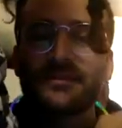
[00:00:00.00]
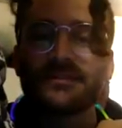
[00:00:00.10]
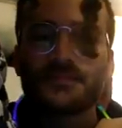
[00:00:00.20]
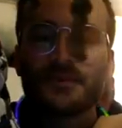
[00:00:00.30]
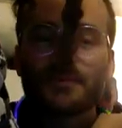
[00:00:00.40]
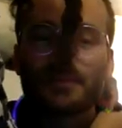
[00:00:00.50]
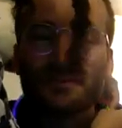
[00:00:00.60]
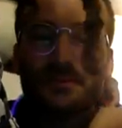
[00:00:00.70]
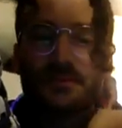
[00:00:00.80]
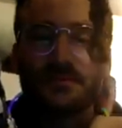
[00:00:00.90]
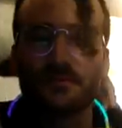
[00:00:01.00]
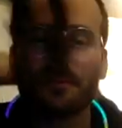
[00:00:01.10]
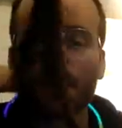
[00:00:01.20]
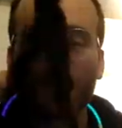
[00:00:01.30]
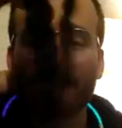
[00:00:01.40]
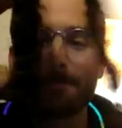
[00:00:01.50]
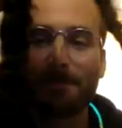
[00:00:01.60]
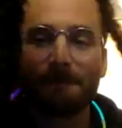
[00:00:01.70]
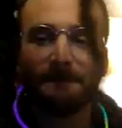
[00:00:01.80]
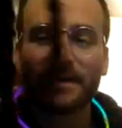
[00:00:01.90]
to most people,
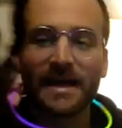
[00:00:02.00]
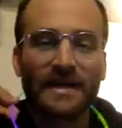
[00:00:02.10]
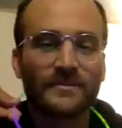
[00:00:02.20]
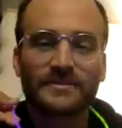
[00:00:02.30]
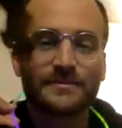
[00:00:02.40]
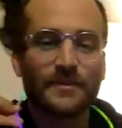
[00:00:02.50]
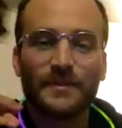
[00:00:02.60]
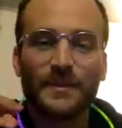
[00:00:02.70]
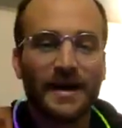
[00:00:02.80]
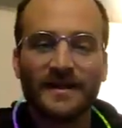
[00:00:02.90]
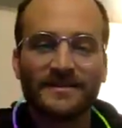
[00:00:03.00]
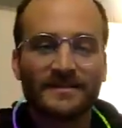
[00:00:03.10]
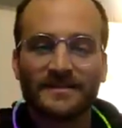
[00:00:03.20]
but I don't smoke pot.